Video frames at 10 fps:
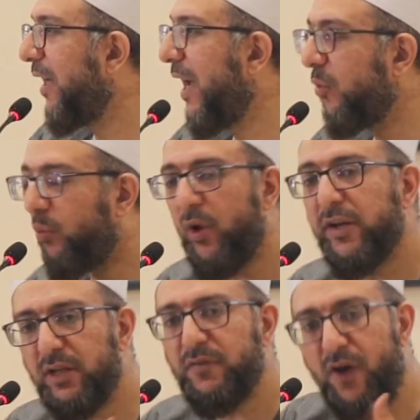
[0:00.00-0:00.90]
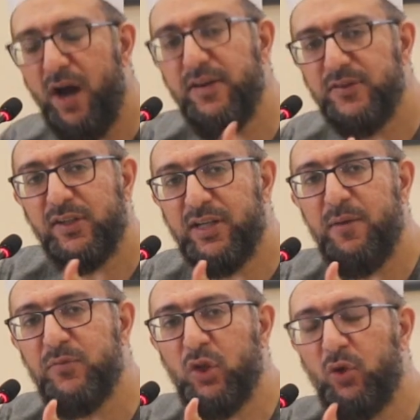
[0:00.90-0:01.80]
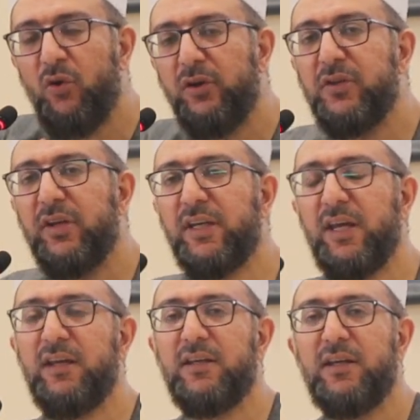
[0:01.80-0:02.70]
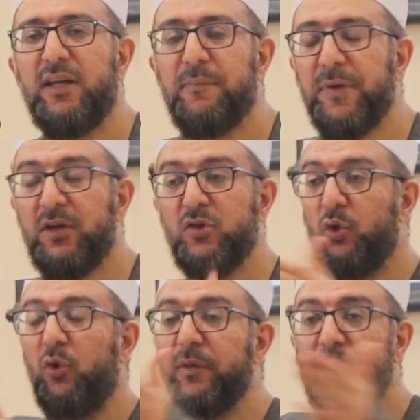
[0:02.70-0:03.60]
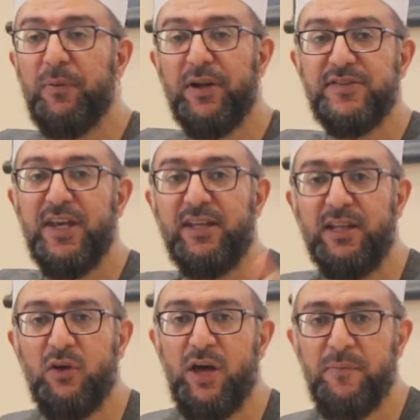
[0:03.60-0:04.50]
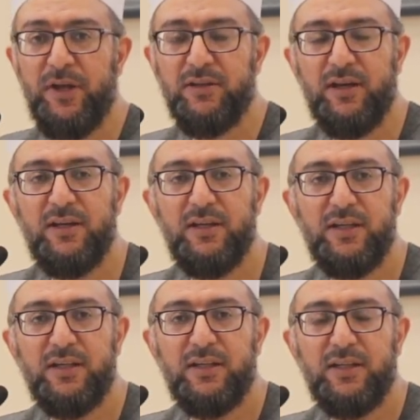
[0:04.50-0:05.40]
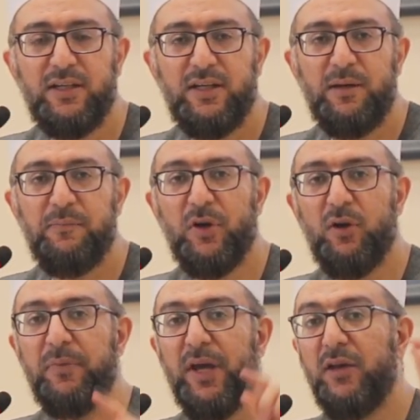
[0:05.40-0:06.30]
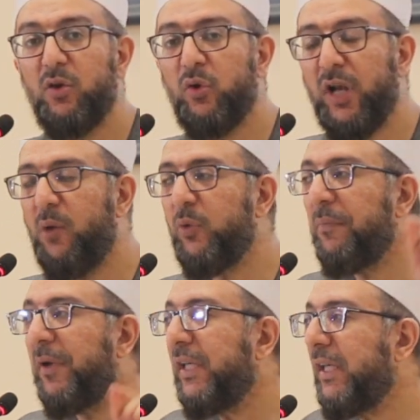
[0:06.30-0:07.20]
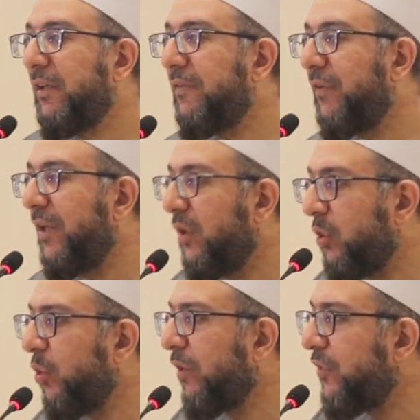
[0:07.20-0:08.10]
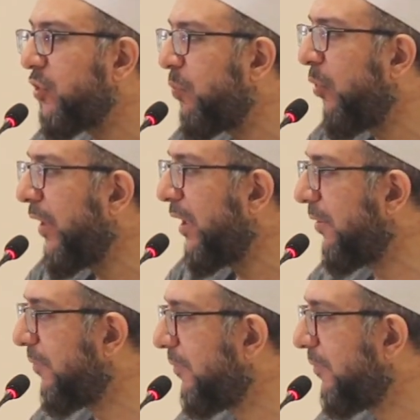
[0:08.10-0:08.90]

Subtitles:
And one advisor comes along to the king, because all the people are saying now, Amanna, bi Rabbi hadha al-ghulam, we believe in the Lord of this boy.